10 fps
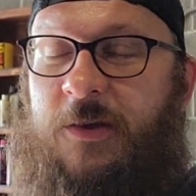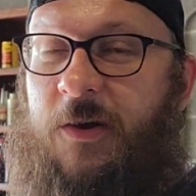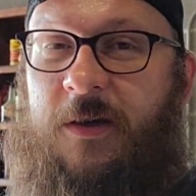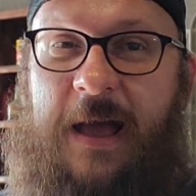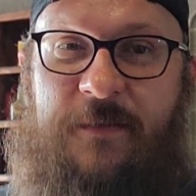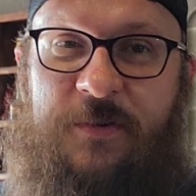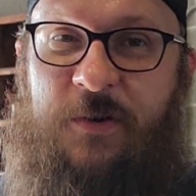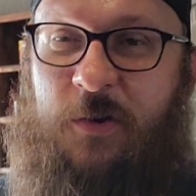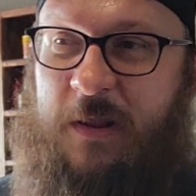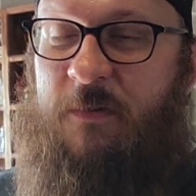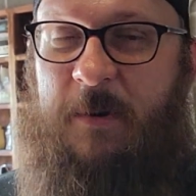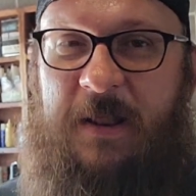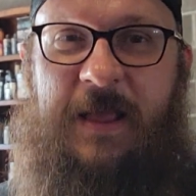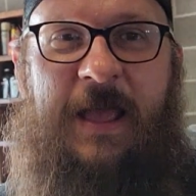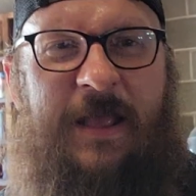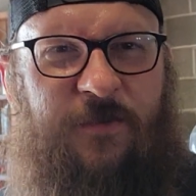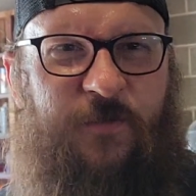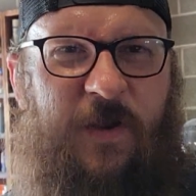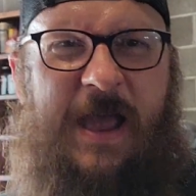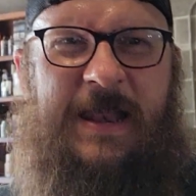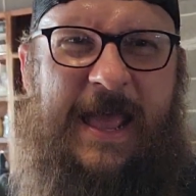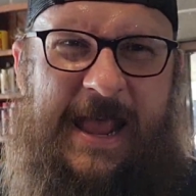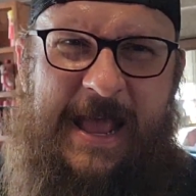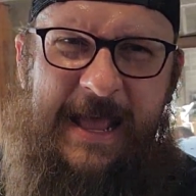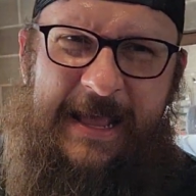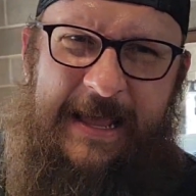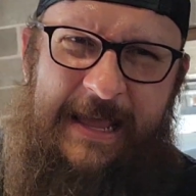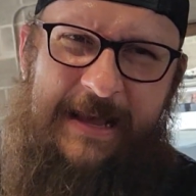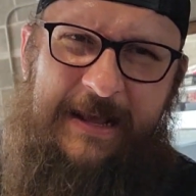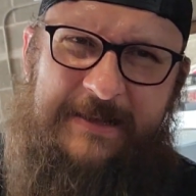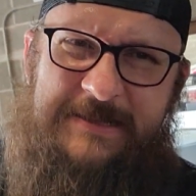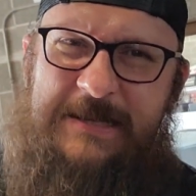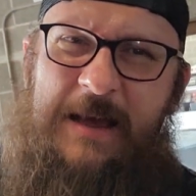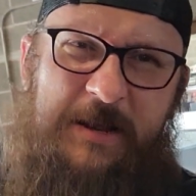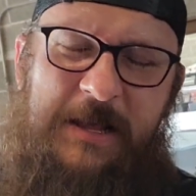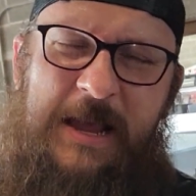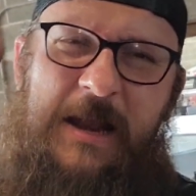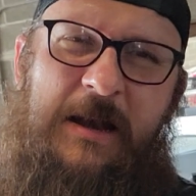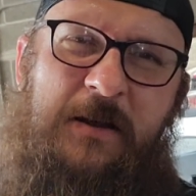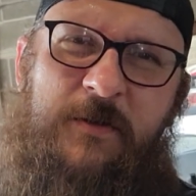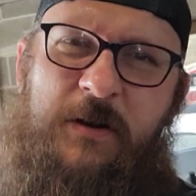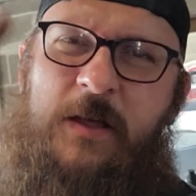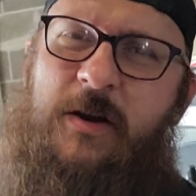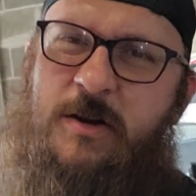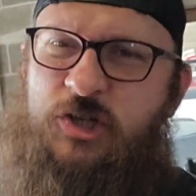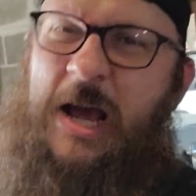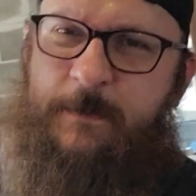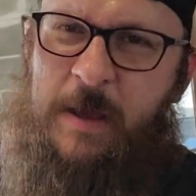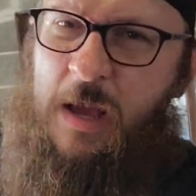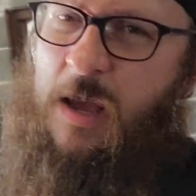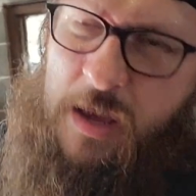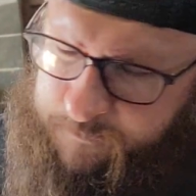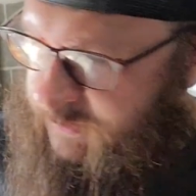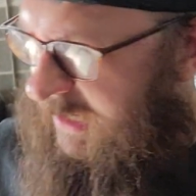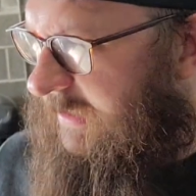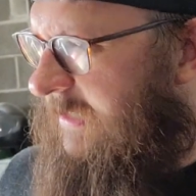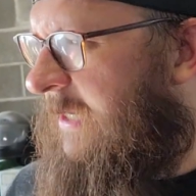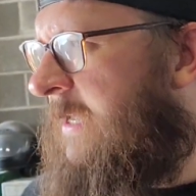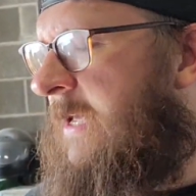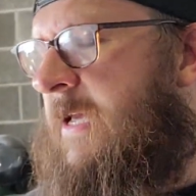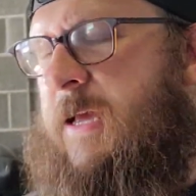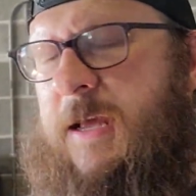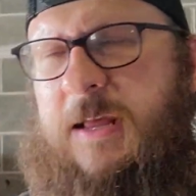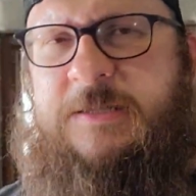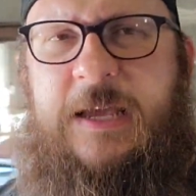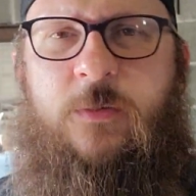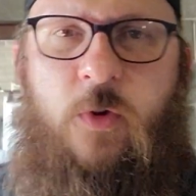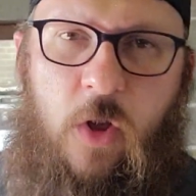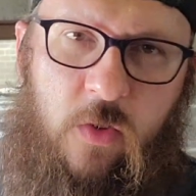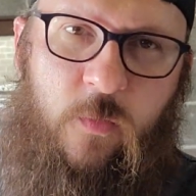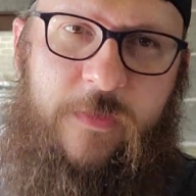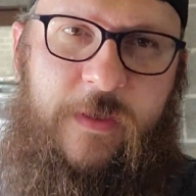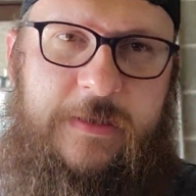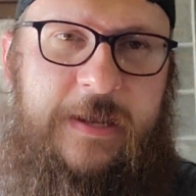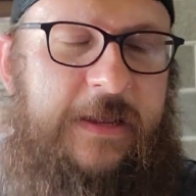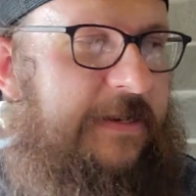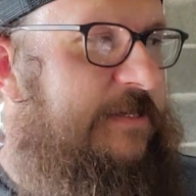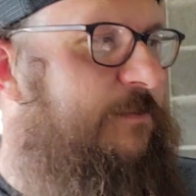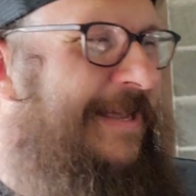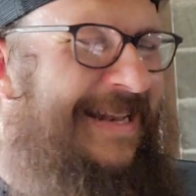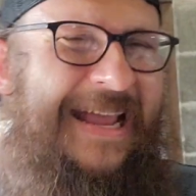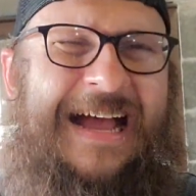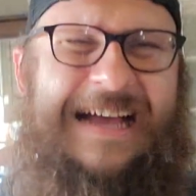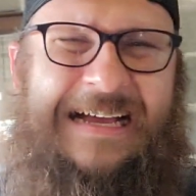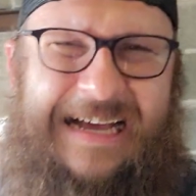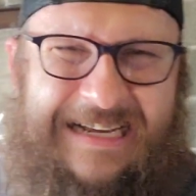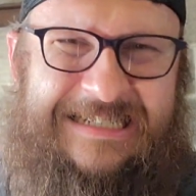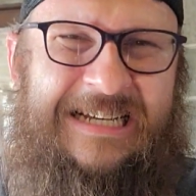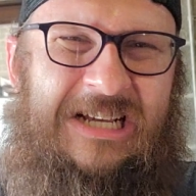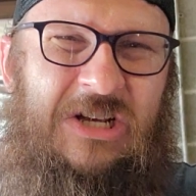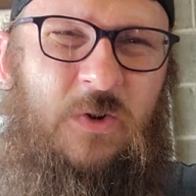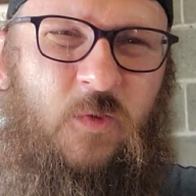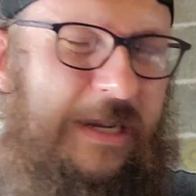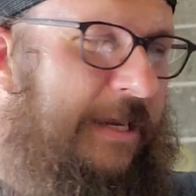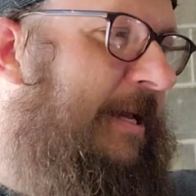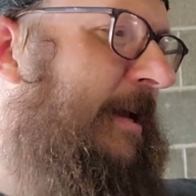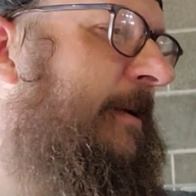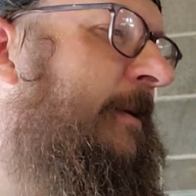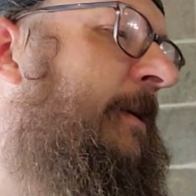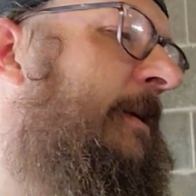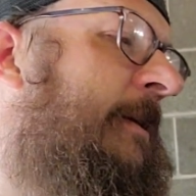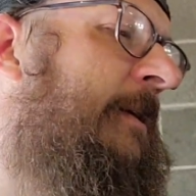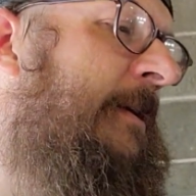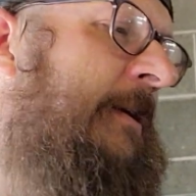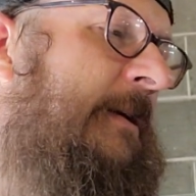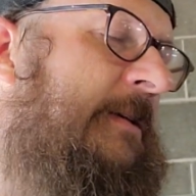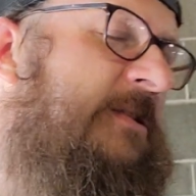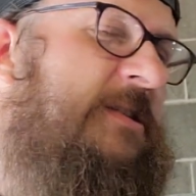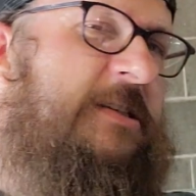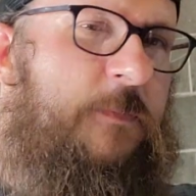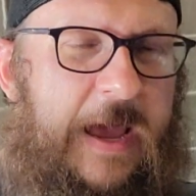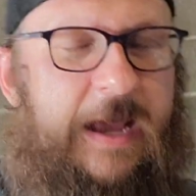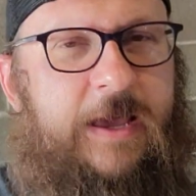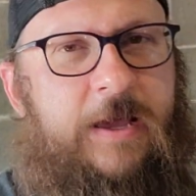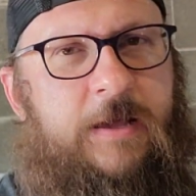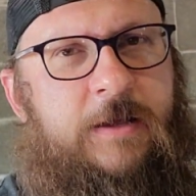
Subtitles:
Good afternoon, everybody. It's Friday. It's time yet again for another shop update. Let's get rolling with it. It has been a hot week. Sit back,